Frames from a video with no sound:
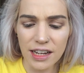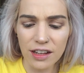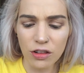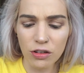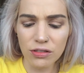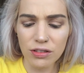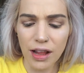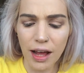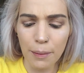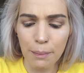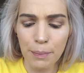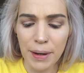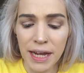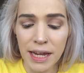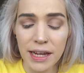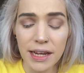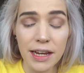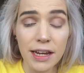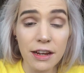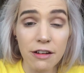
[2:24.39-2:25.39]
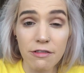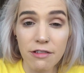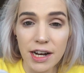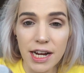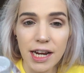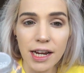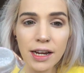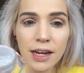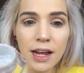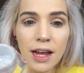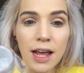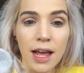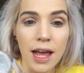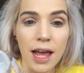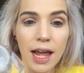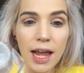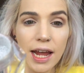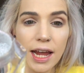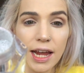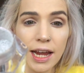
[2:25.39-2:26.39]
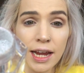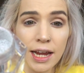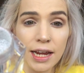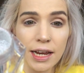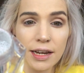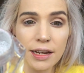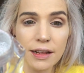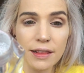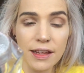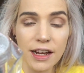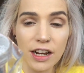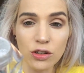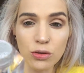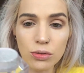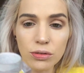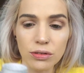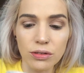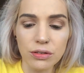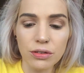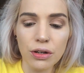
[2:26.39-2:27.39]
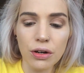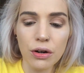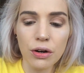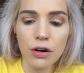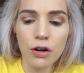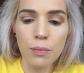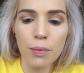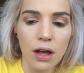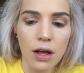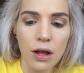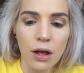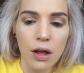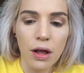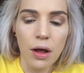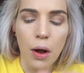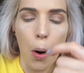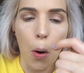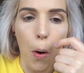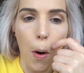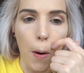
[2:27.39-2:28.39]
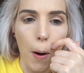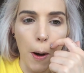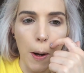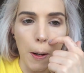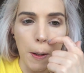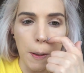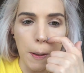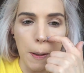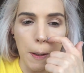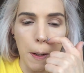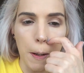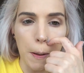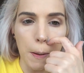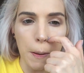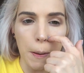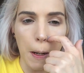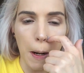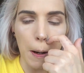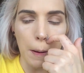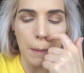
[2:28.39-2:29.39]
It looks like pinky green in the actual tub. Oh, God, it's your nose.